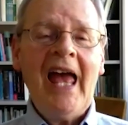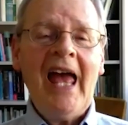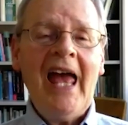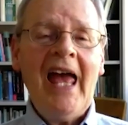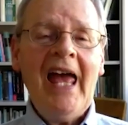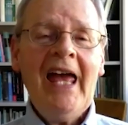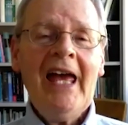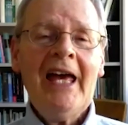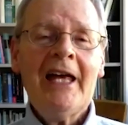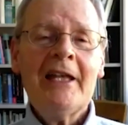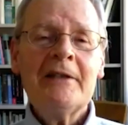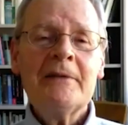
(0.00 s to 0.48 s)

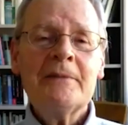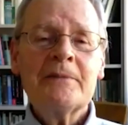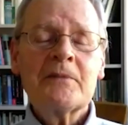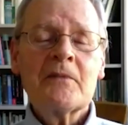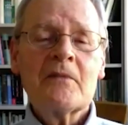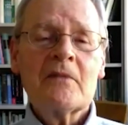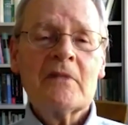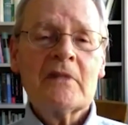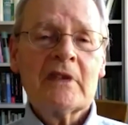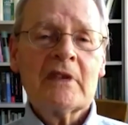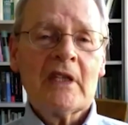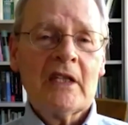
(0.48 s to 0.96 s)
and
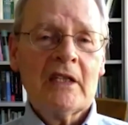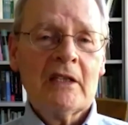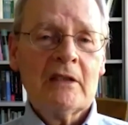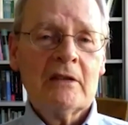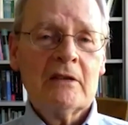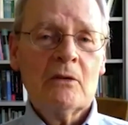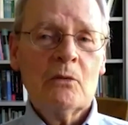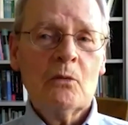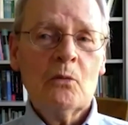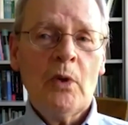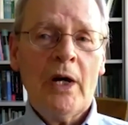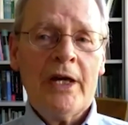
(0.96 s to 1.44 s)

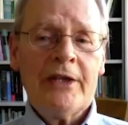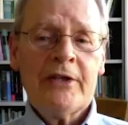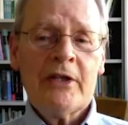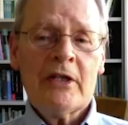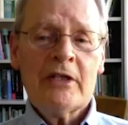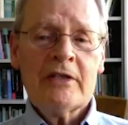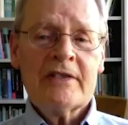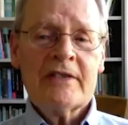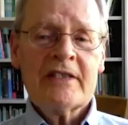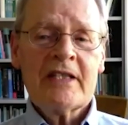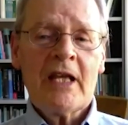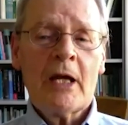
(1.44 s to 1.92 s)

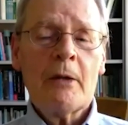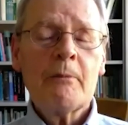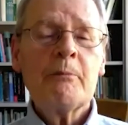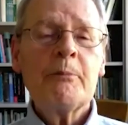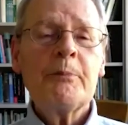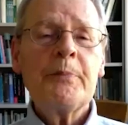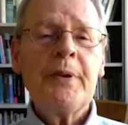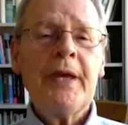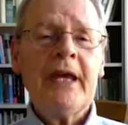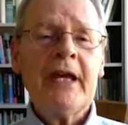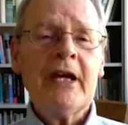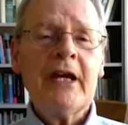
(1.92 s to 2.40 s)
whether some
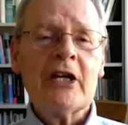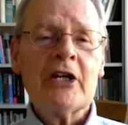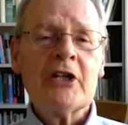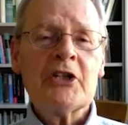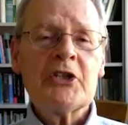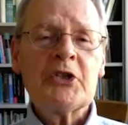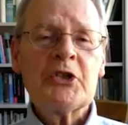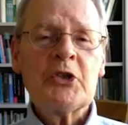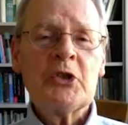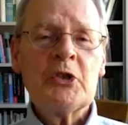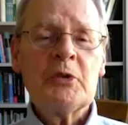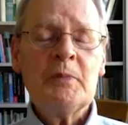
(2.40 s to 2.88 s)
pair
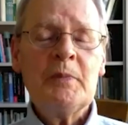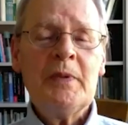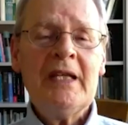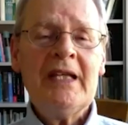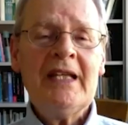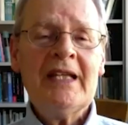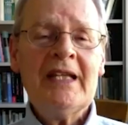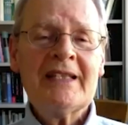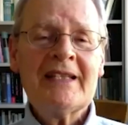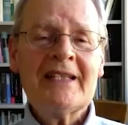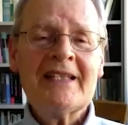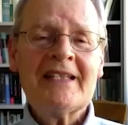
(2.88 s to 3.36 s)
should be
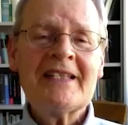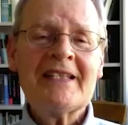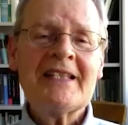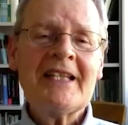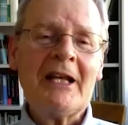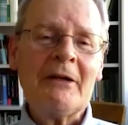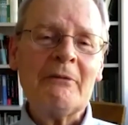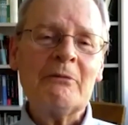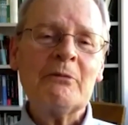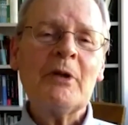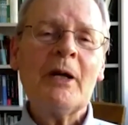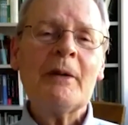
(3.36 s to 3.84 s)
in the
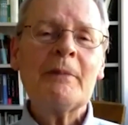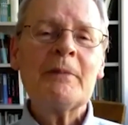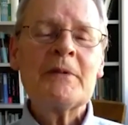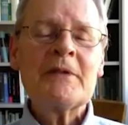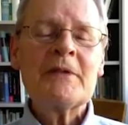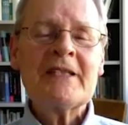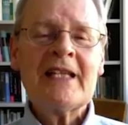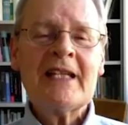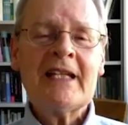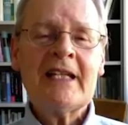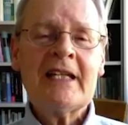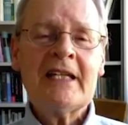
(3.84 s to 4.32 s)
set
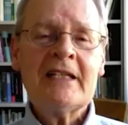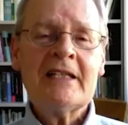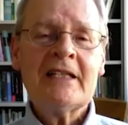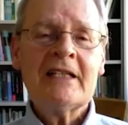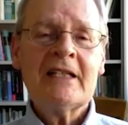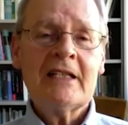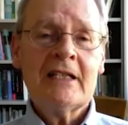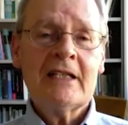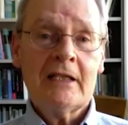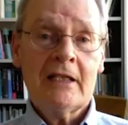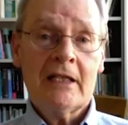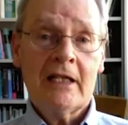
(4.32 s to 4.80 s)
representing
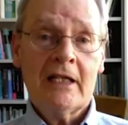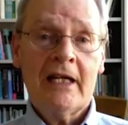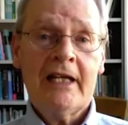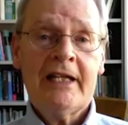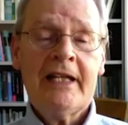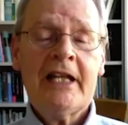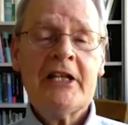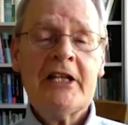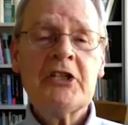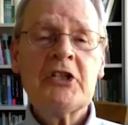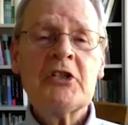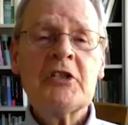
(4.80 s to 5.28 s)
an
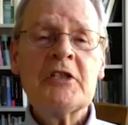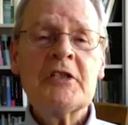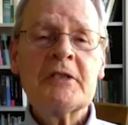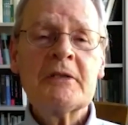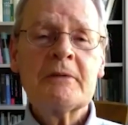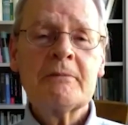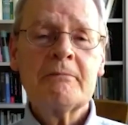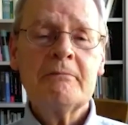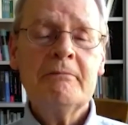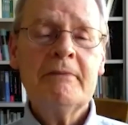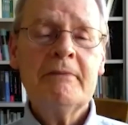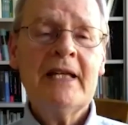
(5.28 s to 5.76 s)
agent's
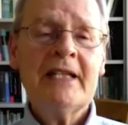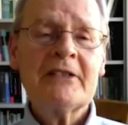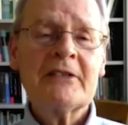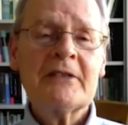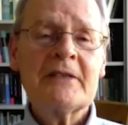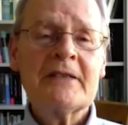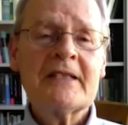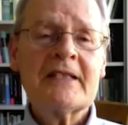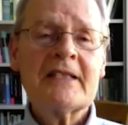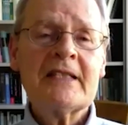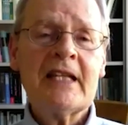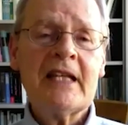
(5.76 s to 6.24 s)
mental
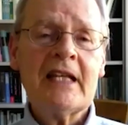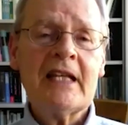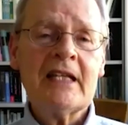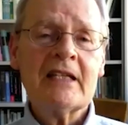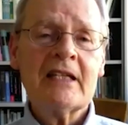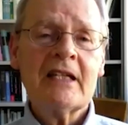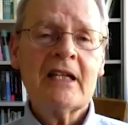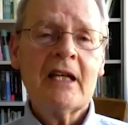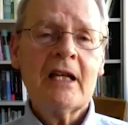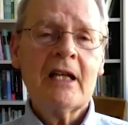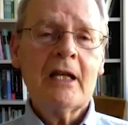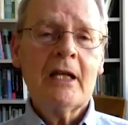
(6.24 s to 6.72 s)
state
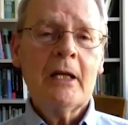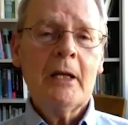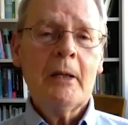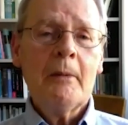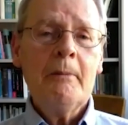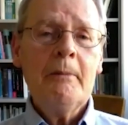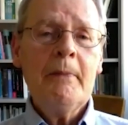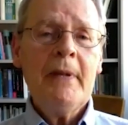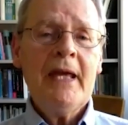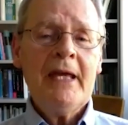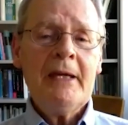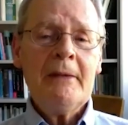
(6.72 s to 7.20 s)

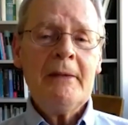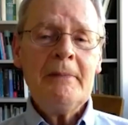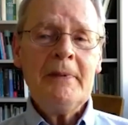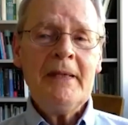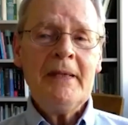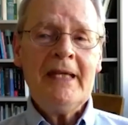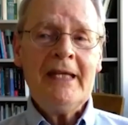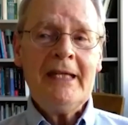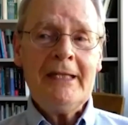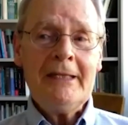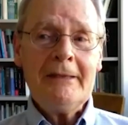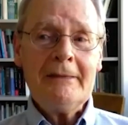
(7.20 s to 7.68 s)
may
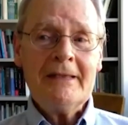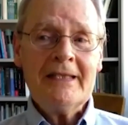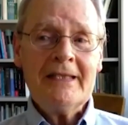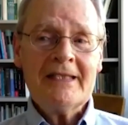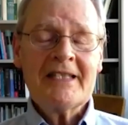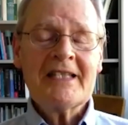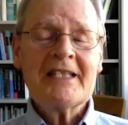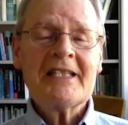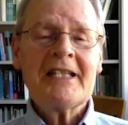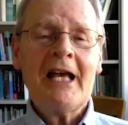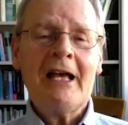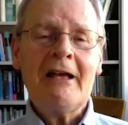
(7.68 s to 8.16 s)
be
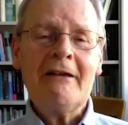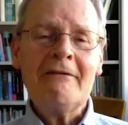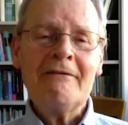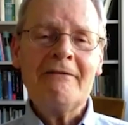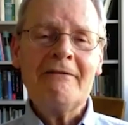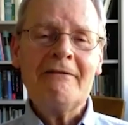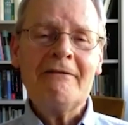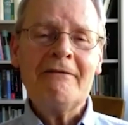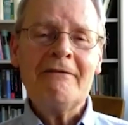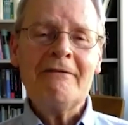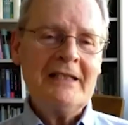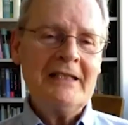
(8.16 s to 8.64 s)
itself
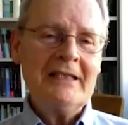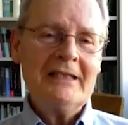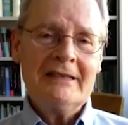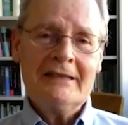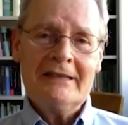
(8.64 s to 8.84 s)
an